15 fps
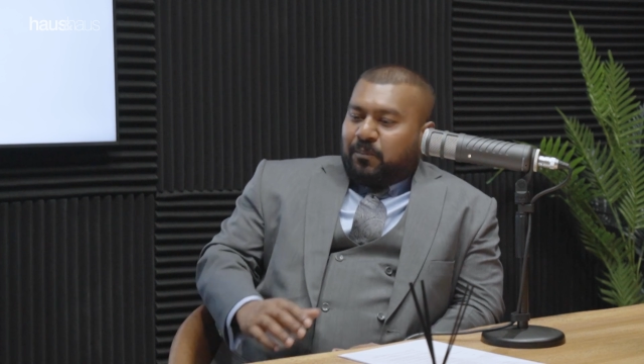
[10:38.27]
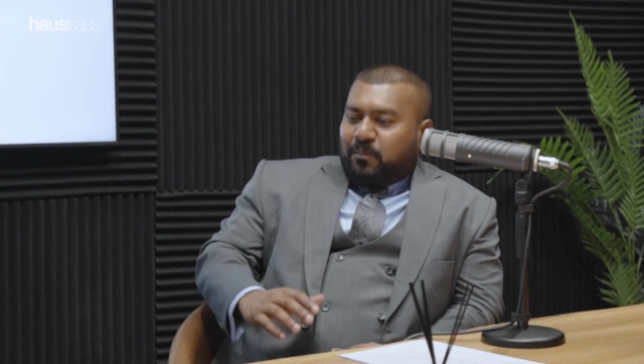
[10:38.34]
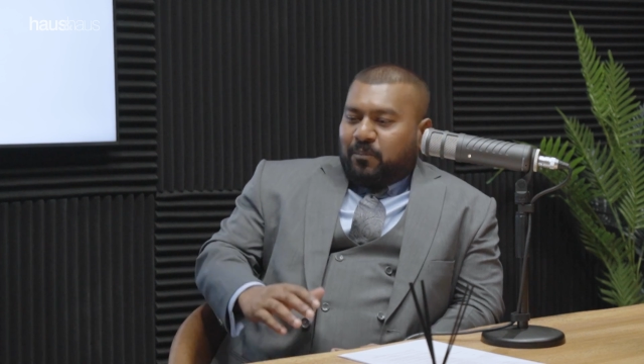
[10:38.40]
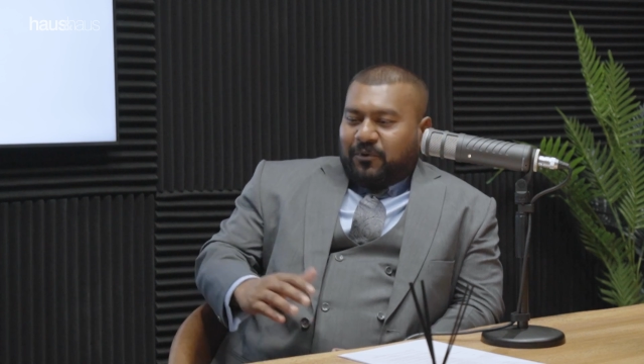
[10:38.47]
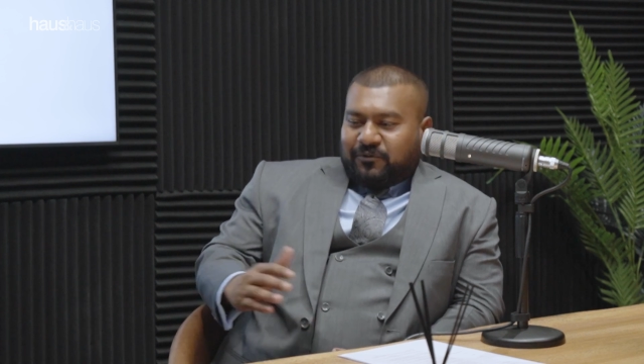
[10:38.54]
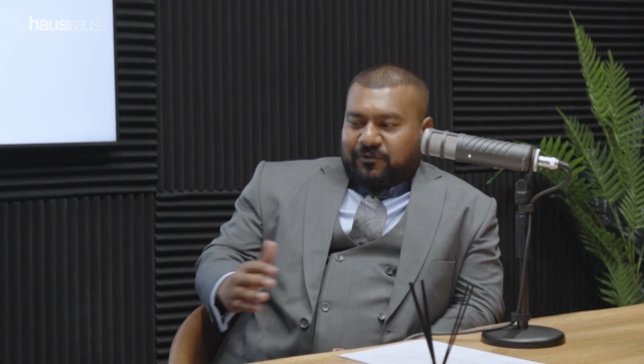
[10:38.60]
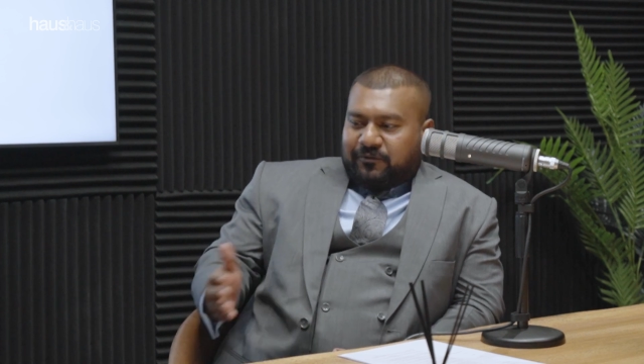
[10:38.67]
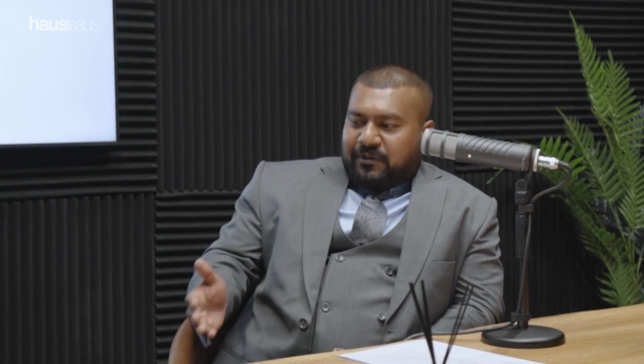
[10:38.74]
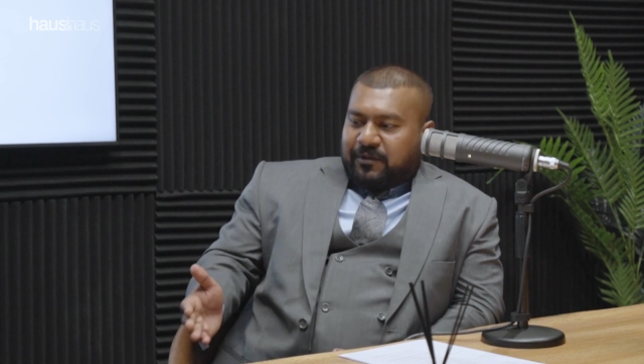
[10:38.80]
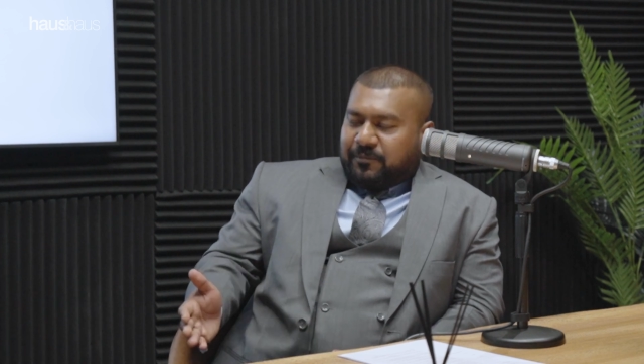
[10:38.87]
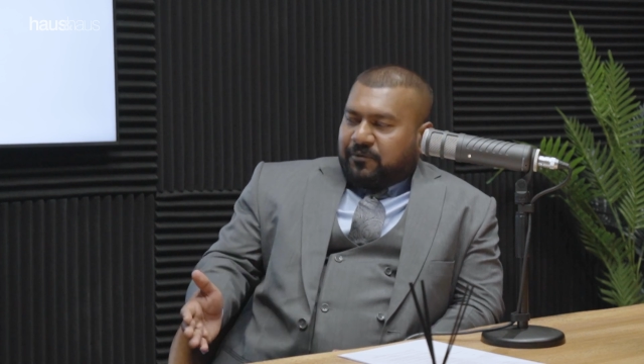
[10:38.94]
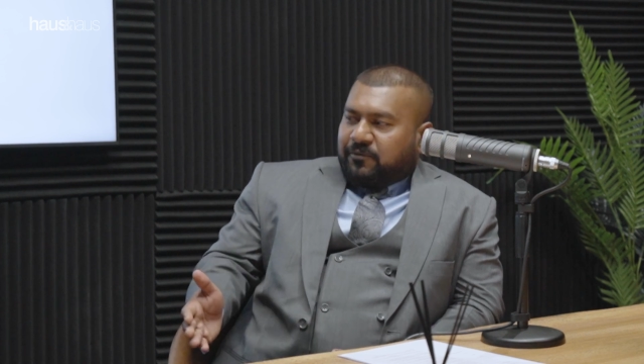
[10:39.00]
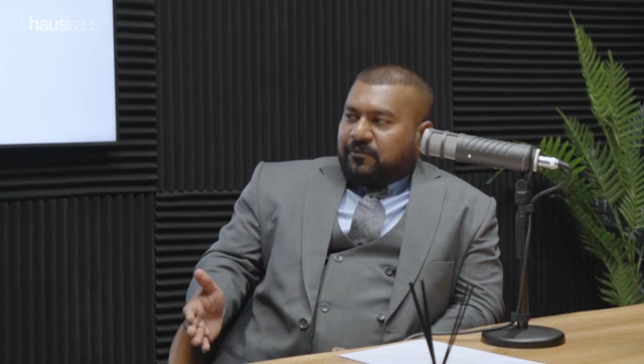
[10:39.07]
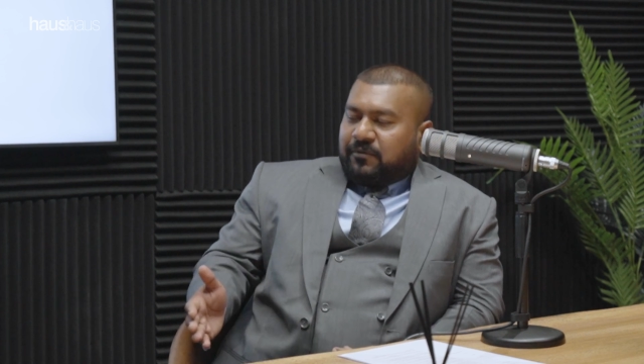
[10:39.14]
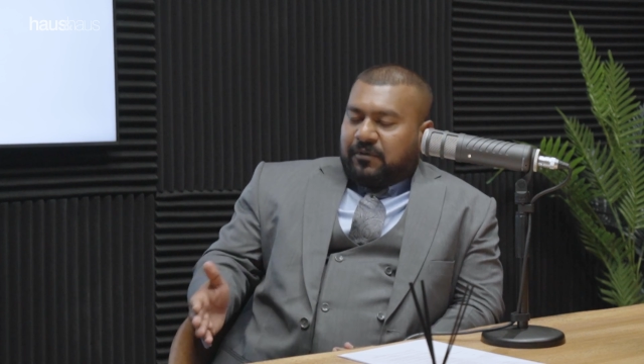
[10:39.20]
most of
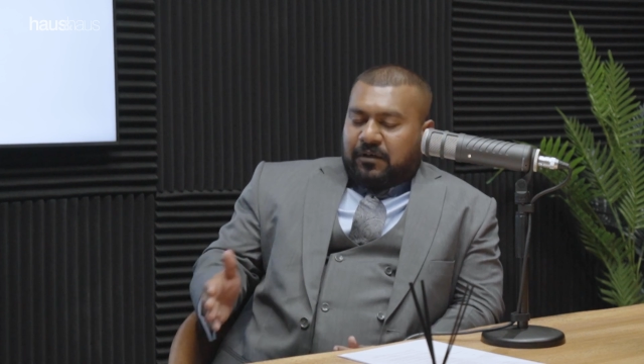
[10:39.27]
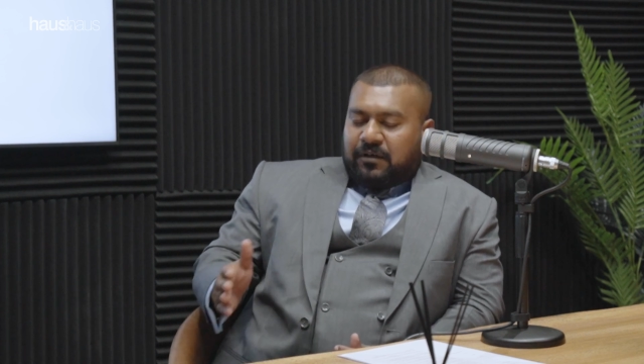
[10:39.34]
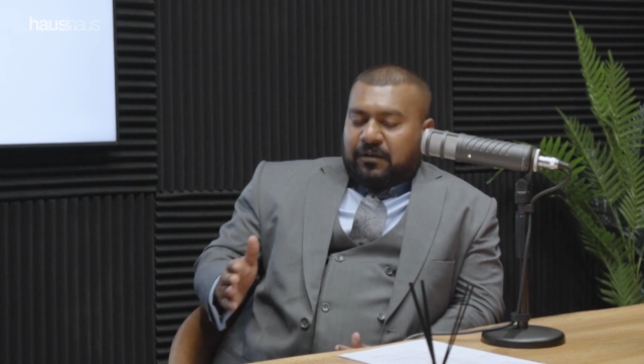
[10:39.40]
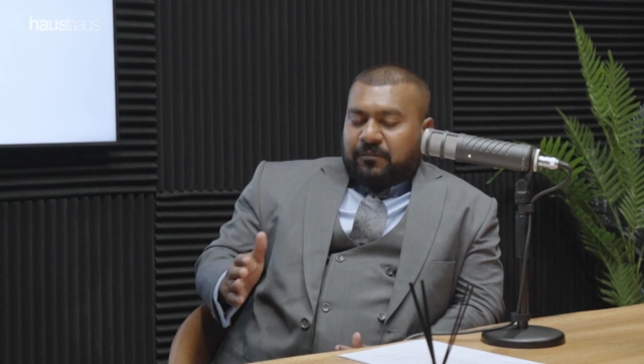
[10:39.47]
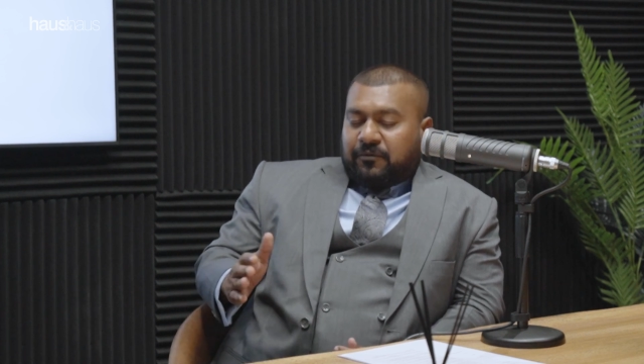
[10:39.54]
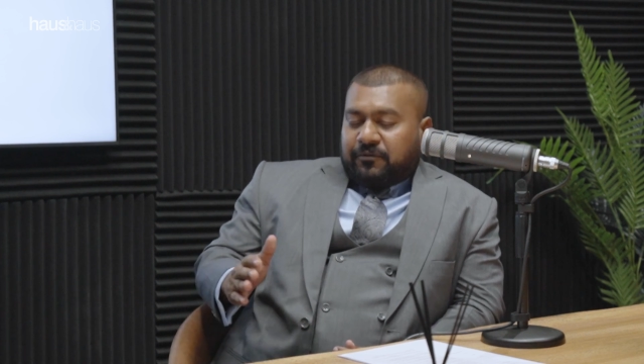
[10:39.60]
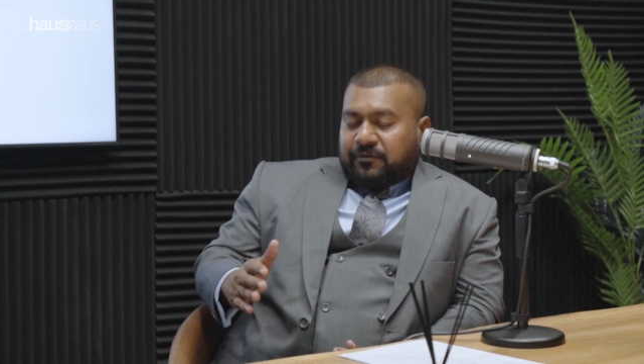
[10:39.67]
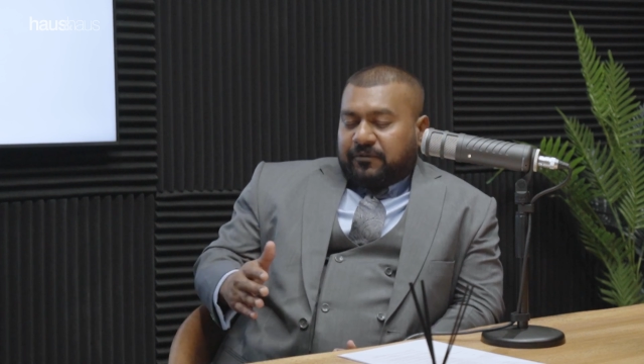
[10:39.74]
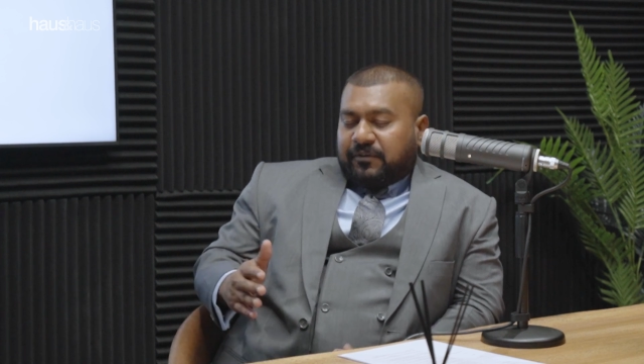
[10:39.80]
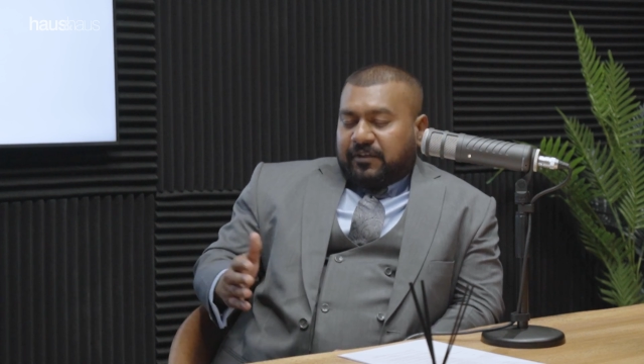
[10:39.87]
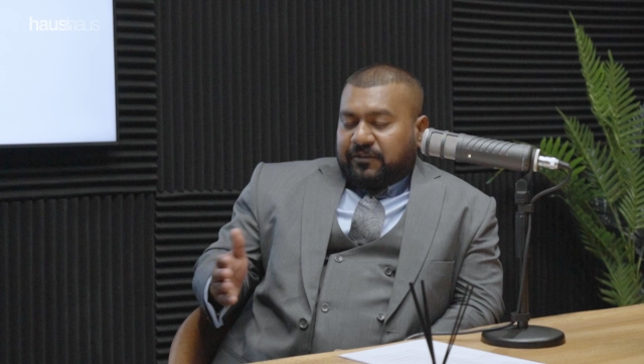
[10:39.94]
the